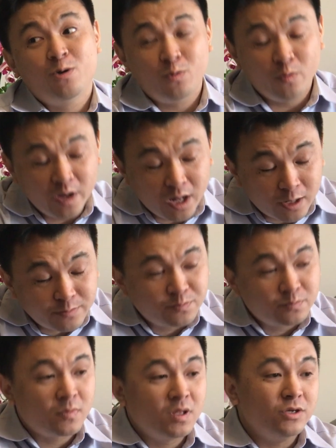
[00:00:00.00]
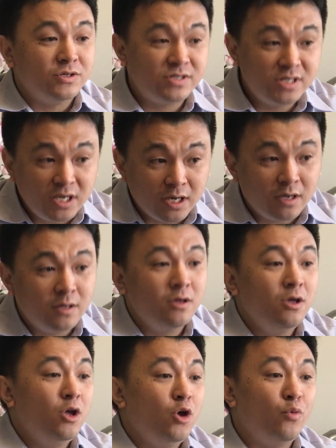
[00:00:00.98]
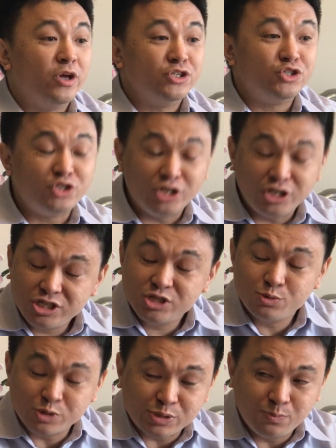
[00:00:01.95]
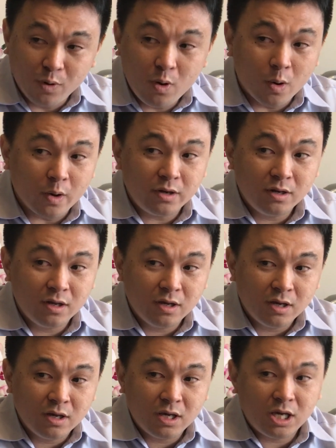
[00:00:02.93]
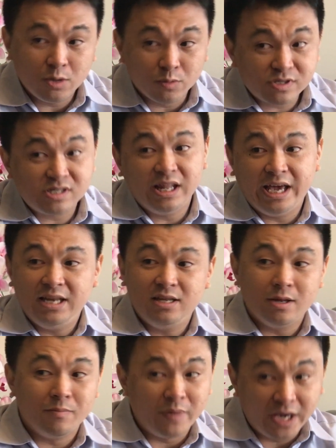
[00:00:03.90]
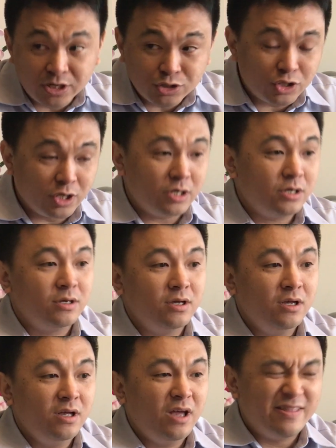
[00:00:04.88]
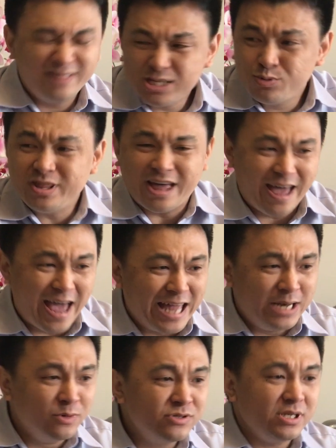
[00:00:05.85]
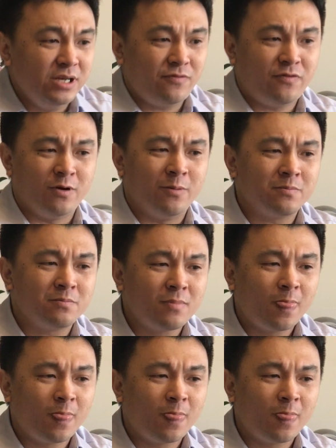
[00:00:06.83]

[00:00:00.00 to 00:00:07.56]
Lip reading: Well, you see, when Jesus was born, he was laying in a manger, and that's where the animals eat from.